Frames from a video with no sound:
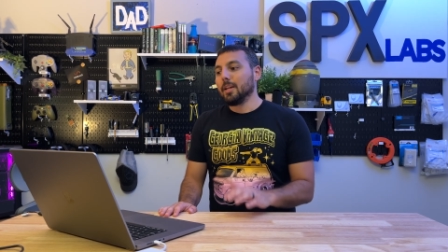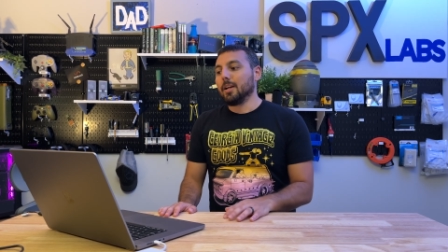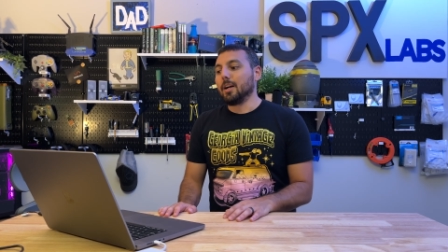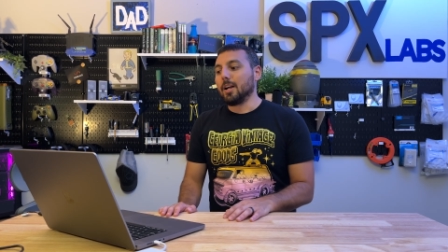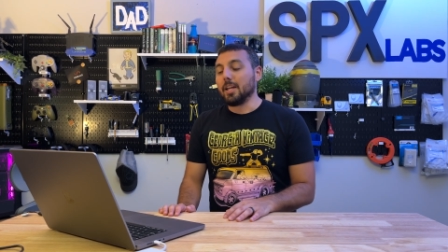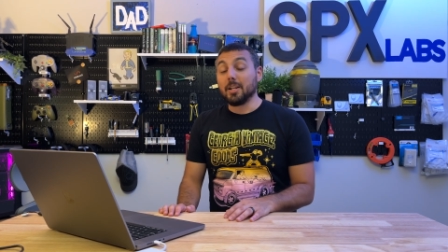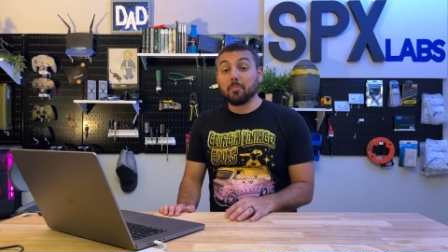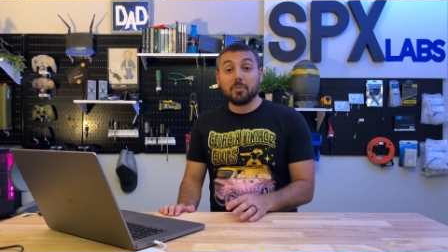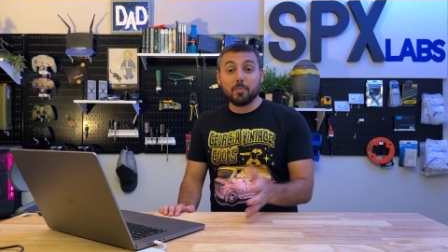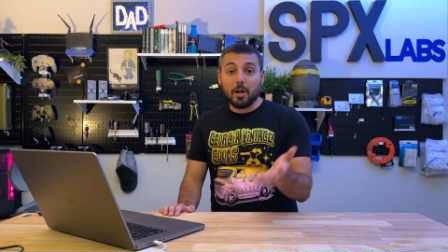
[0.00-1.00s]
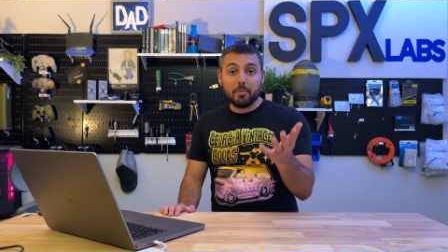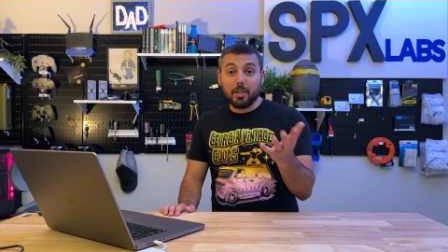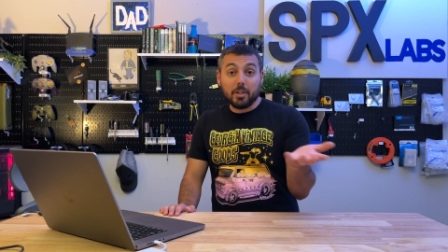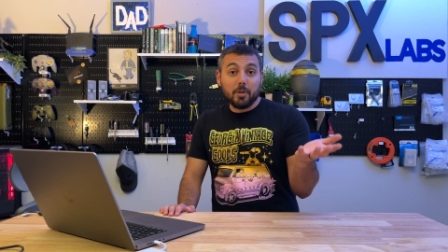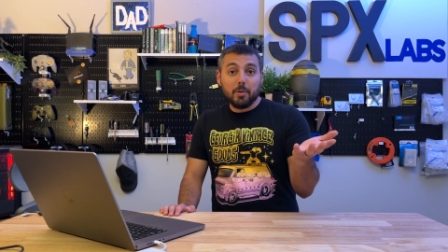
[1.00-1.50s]
Uh, and it's probably
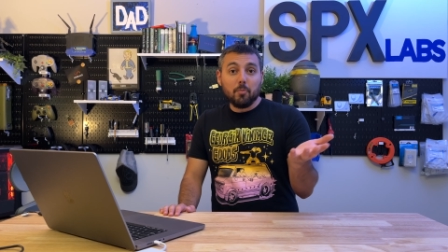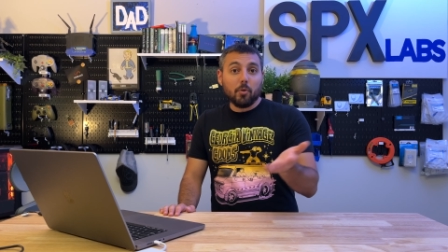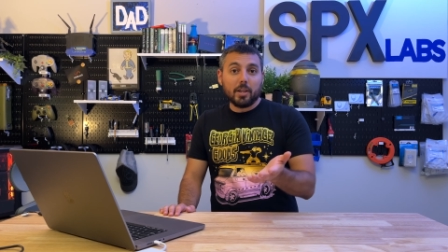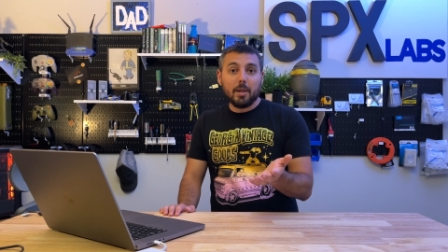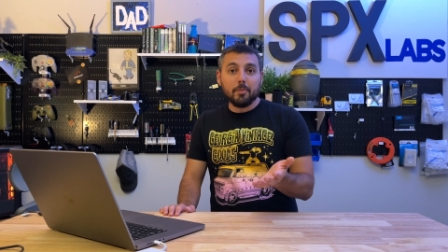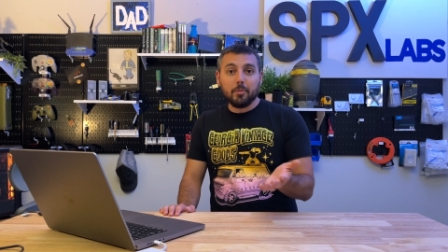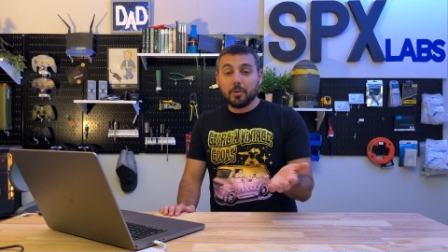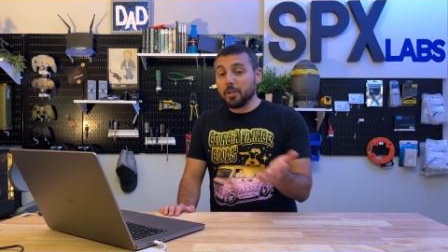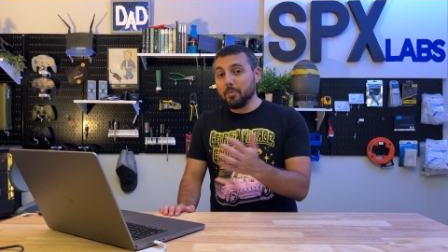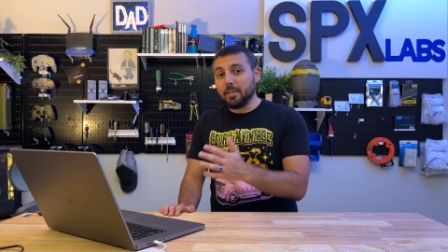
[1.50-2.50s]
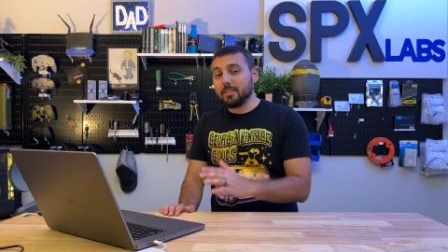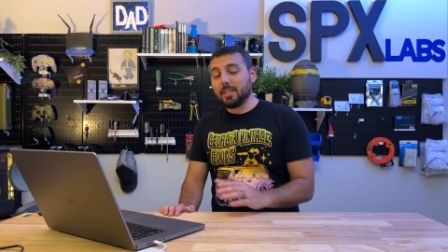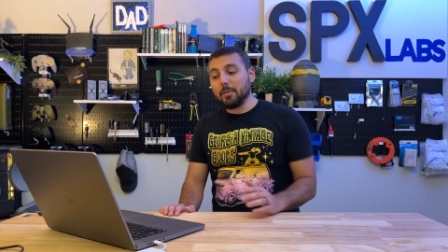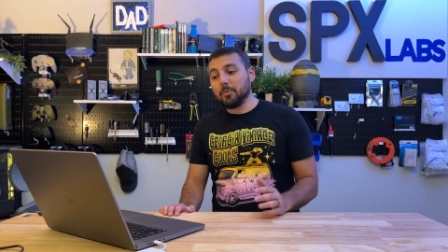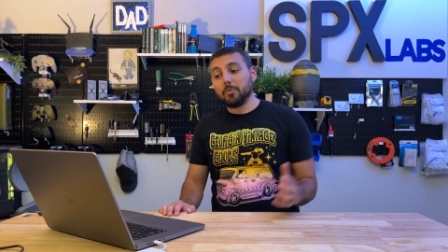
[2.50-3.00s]
it could be more capable it could be less
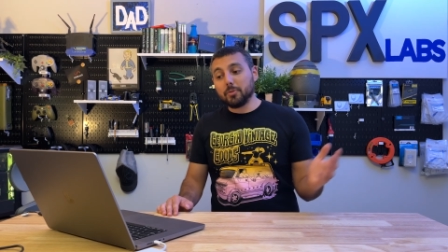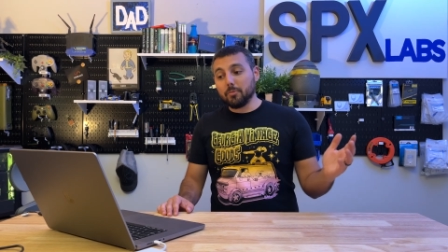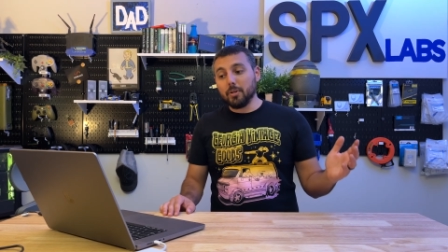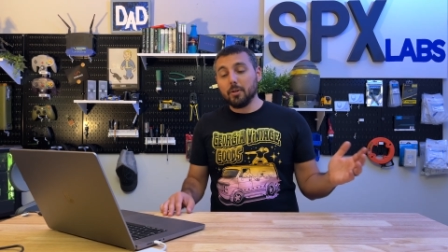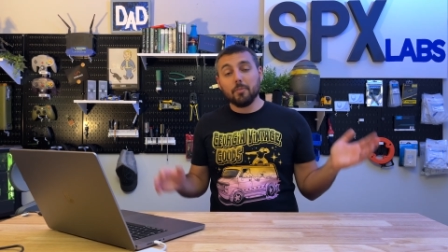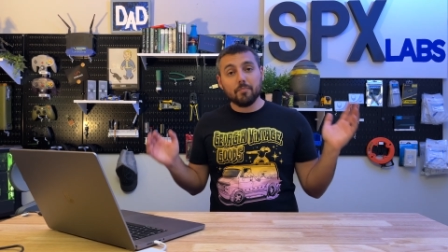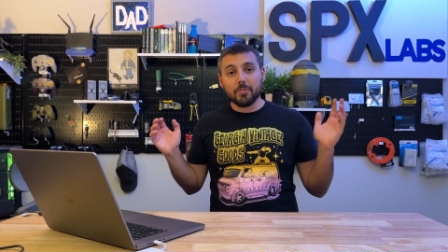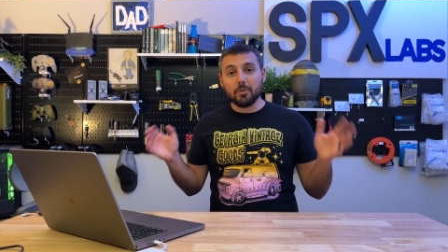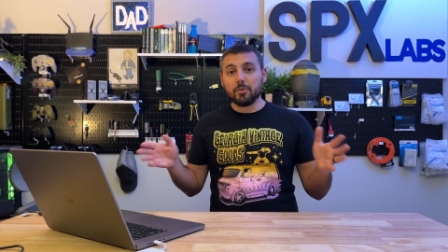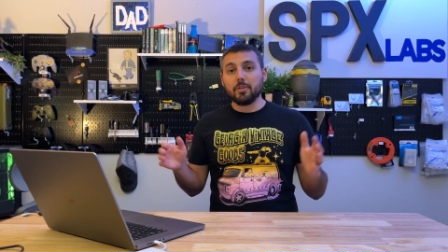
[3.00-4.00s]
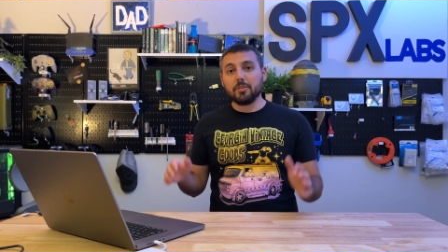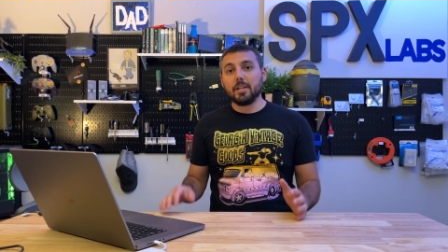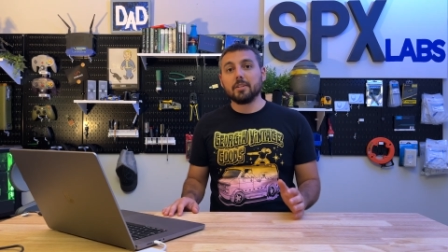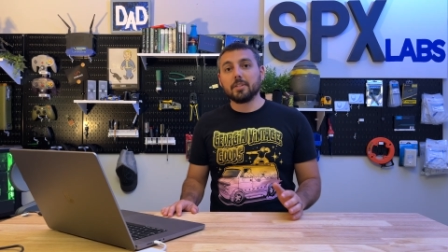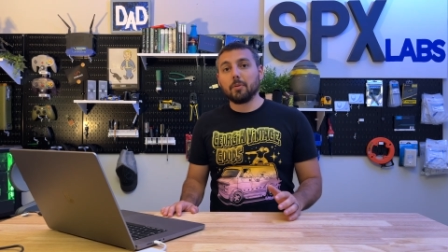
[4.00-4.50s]
capable don't know those are the
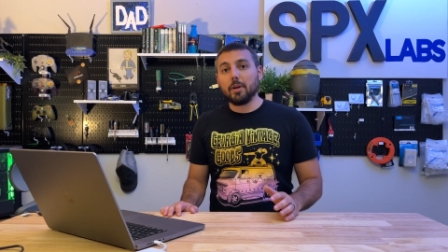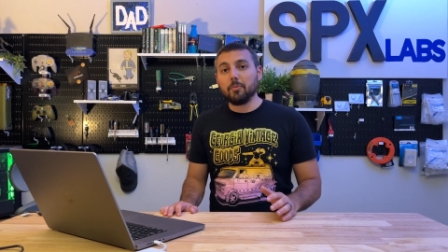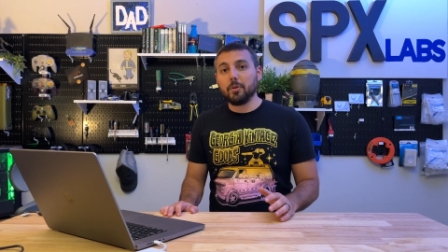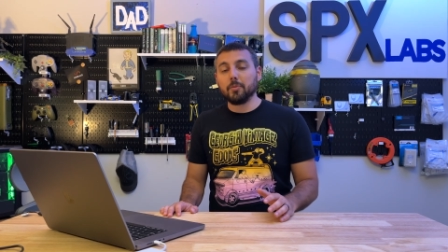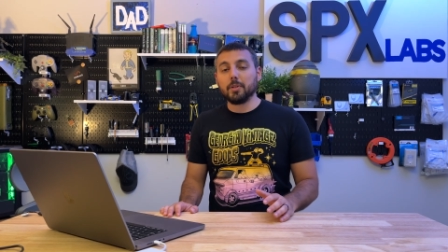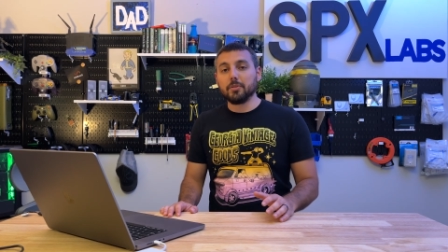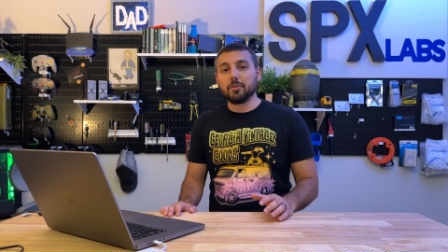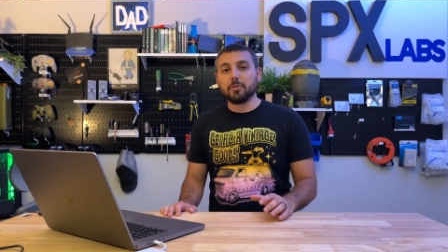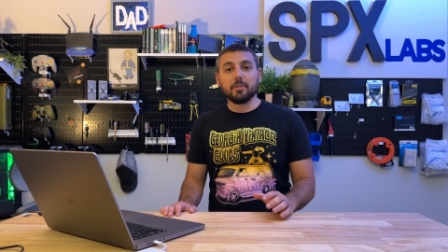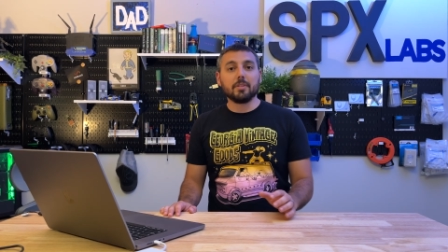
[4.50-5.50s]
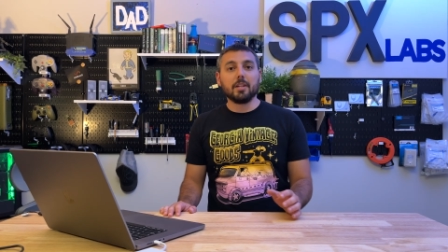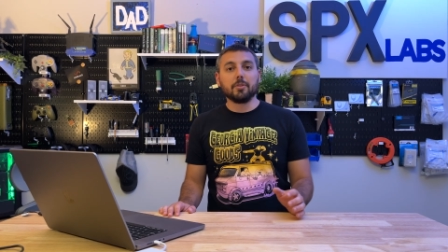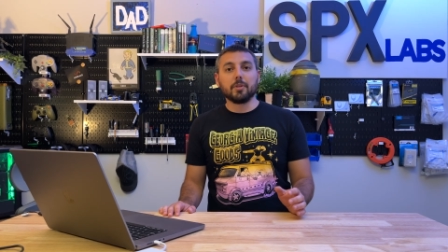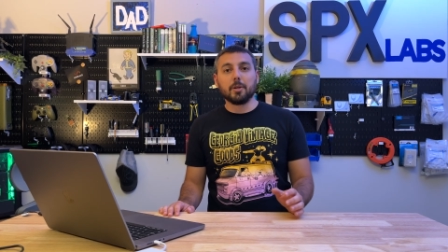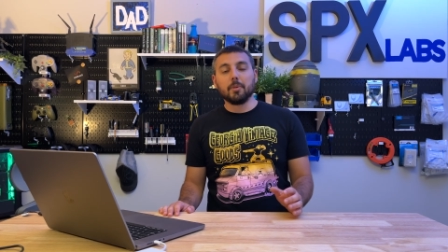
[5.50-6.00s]
settings i ran with because those are the
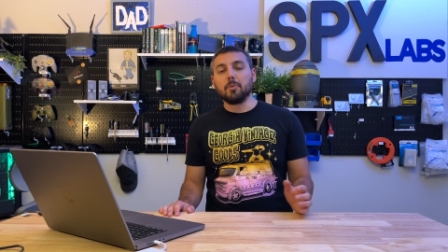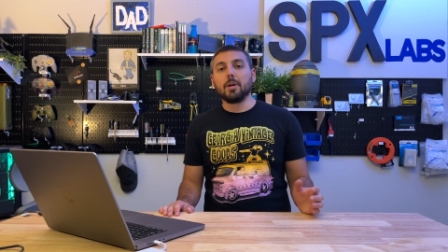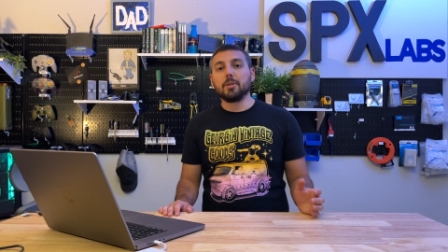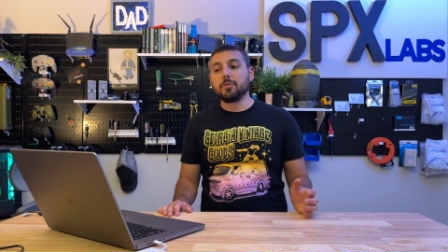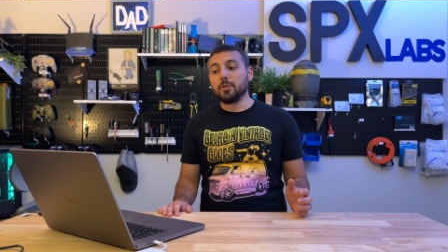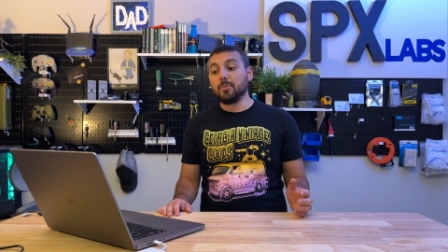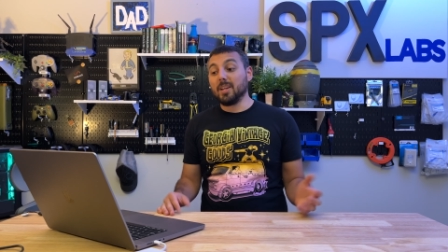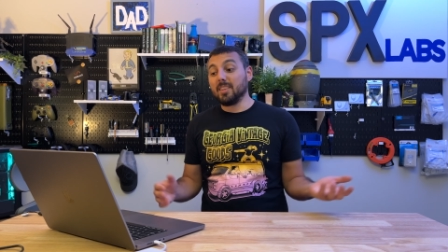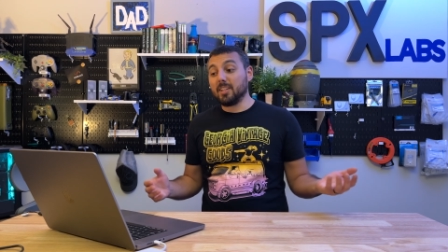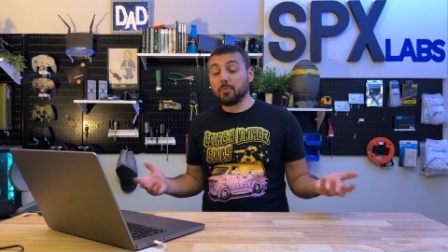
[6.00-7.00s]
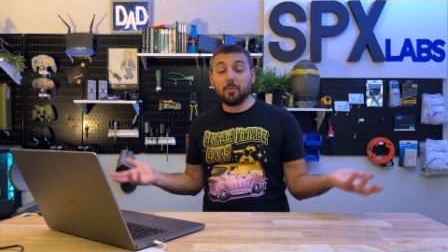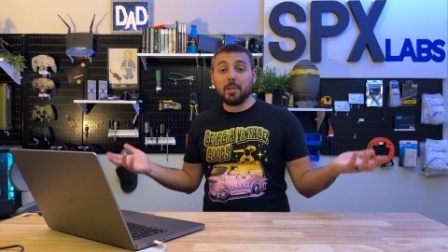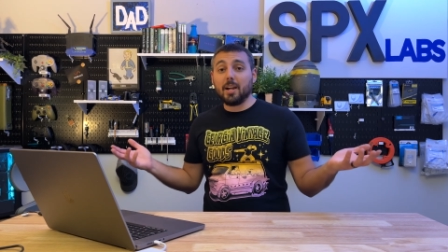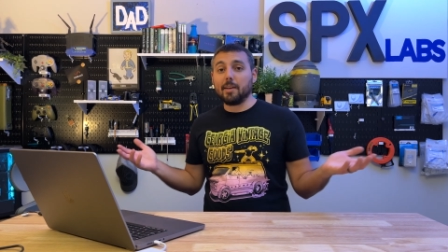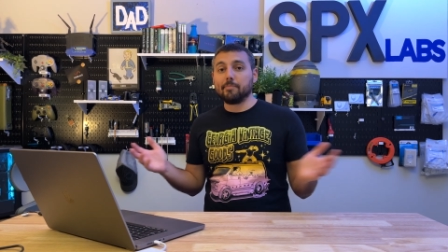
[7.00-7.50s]
settings recommended by youtube and that's what we
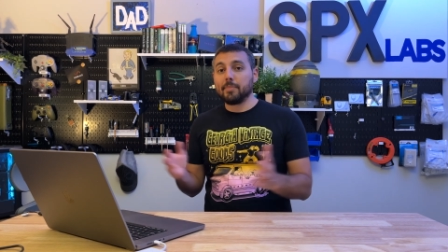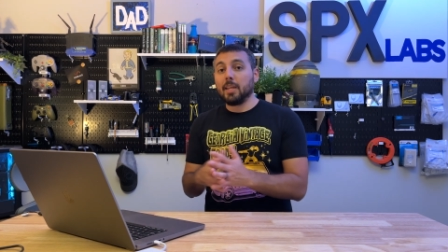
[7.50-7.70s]
got